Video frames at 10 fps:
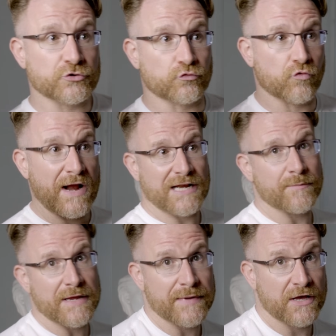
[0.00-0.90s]
random
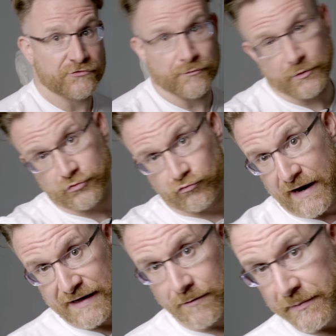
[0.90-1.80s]
emails from those
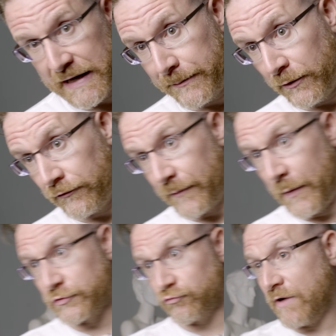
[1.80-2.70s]
random people, from
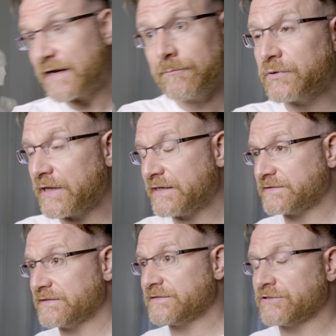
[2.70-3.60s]
those random
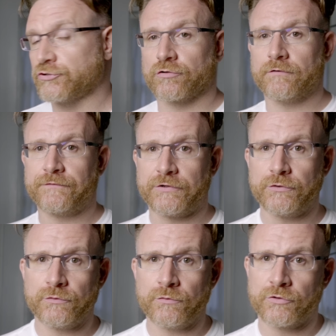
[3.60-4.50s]
places to
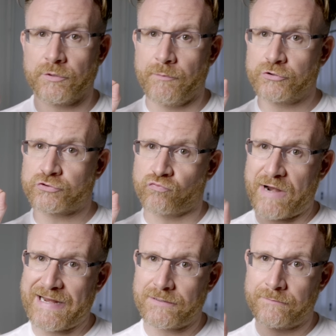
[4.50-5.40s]
review the most
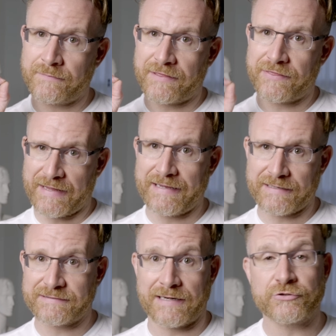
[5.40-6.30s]
random
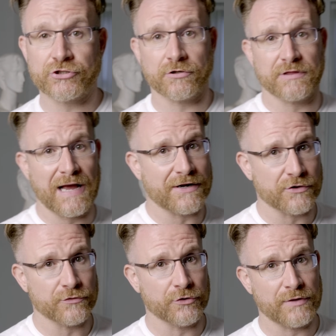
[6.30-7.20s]
things. And I'm sure a lot of
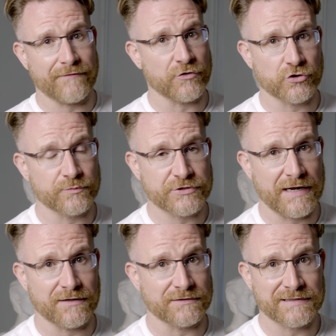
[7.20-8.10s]
you do that have YouTube
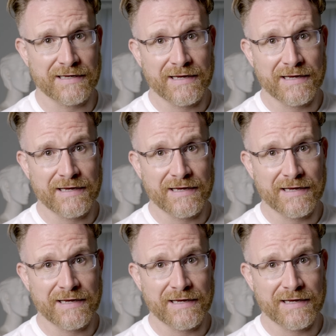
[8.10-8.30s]
channels